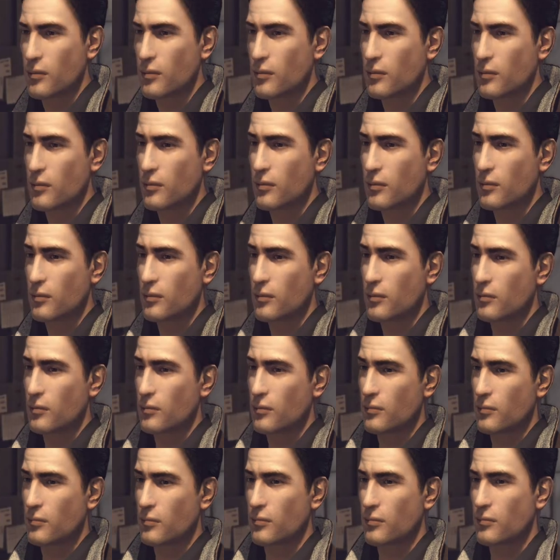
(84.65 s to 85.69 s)

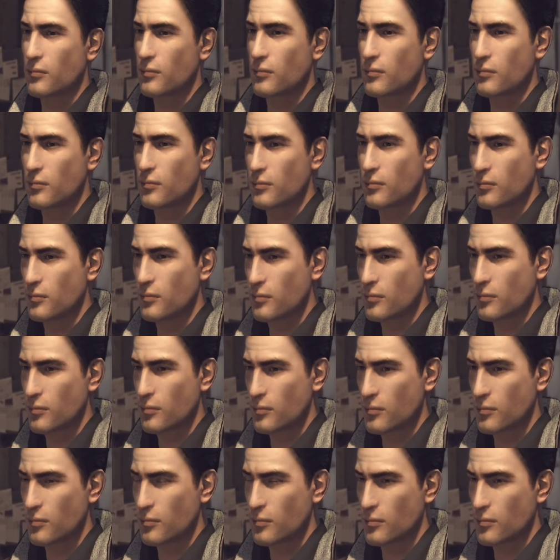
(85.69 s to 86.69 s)
Nobody speaks.